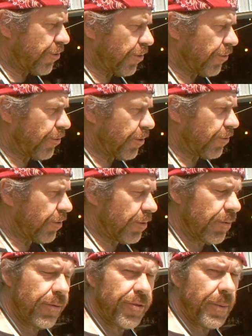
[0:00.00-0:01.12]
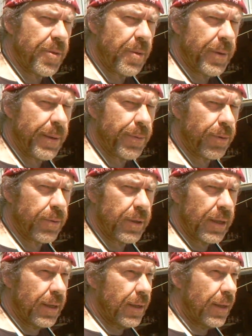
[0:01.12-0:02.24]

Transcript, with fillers: introduce you to some of the people